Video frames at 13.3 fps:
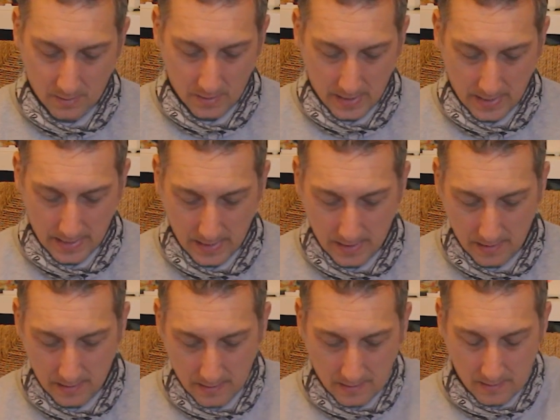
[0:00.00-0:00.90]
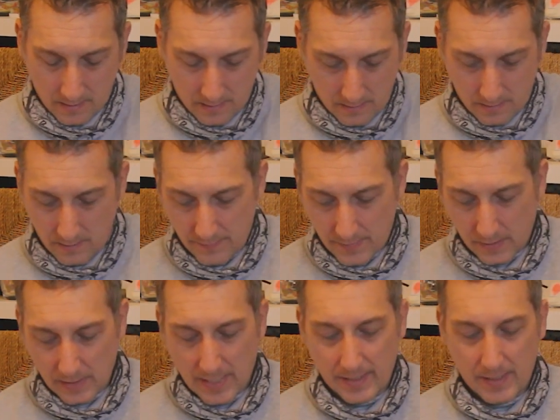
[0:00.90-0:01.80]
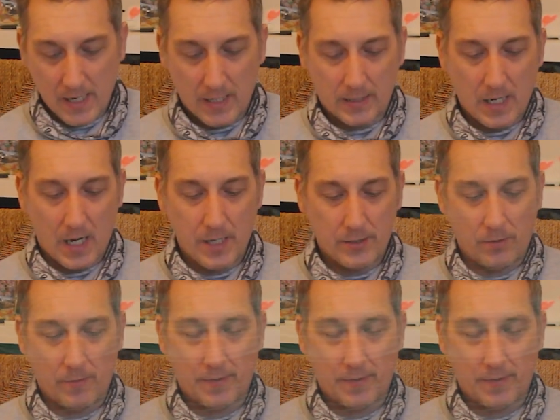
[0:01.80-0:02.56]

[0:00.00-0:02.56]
The line I can't do